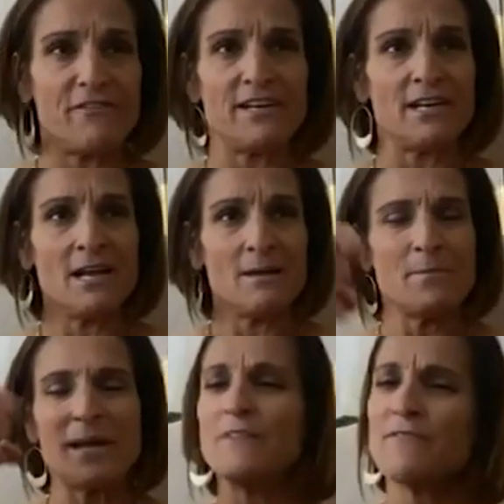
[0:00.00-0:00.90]
And
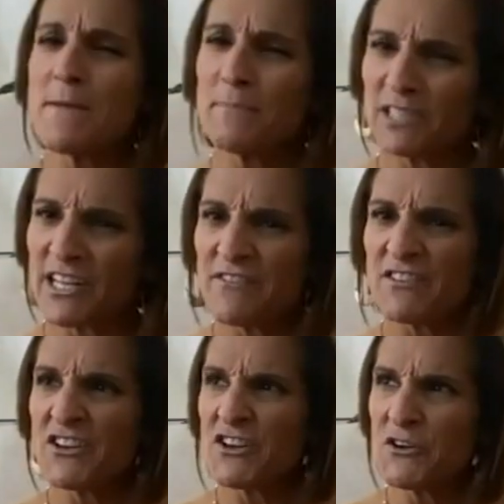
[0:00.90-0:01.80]
man, if he
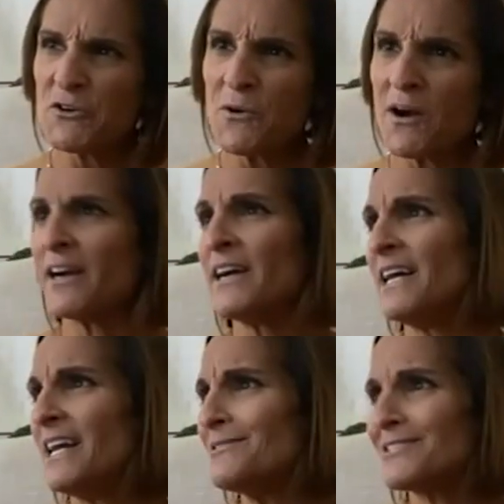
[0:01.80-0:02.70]
believed in you,
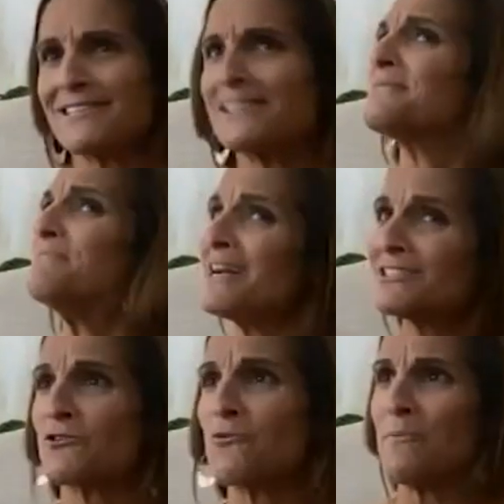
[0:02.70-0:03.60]
it was like this
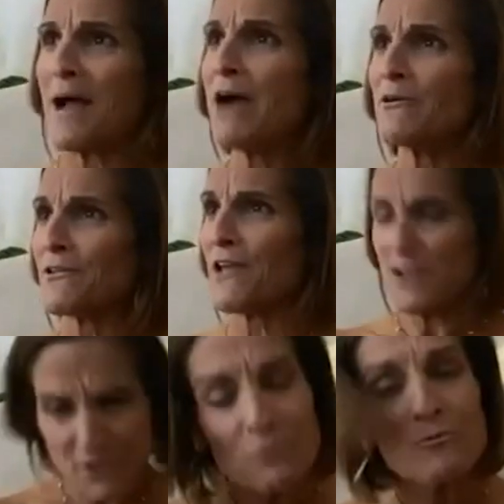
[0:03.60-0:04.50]
magical power, like
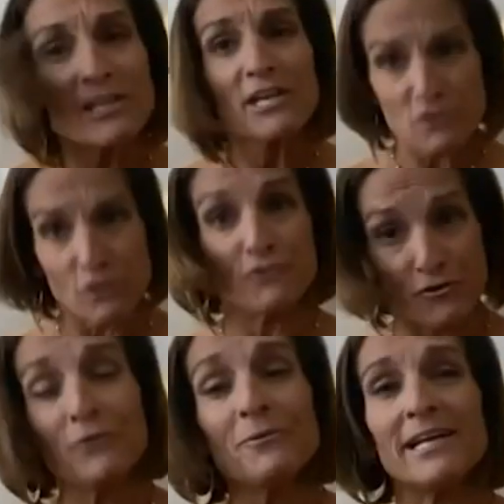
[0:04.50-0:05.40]
you really could
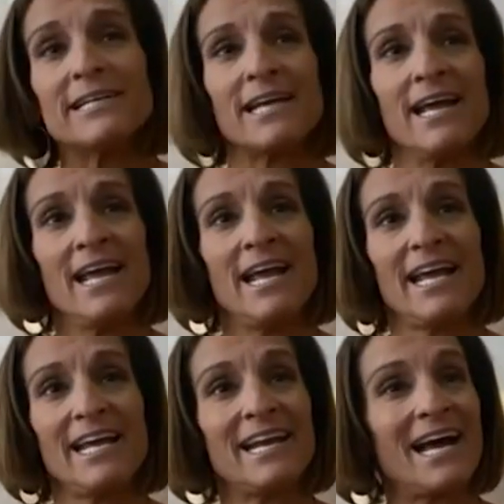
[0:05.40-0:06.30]
do
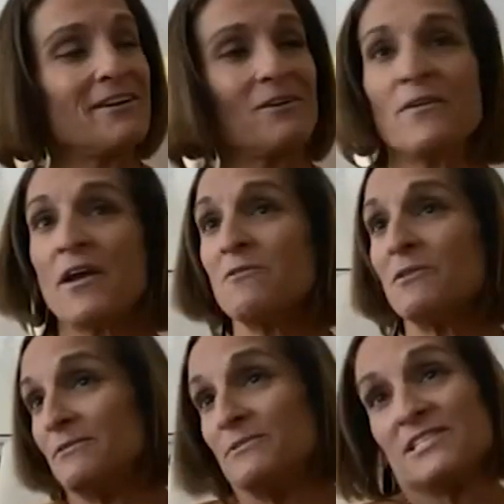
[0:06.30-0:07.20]
it. And I don't know,
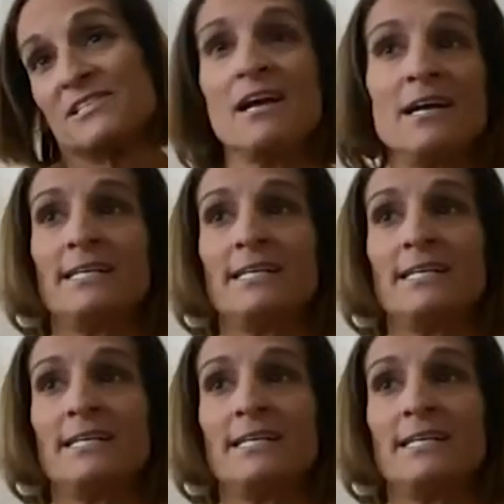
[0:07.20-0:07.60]
it was,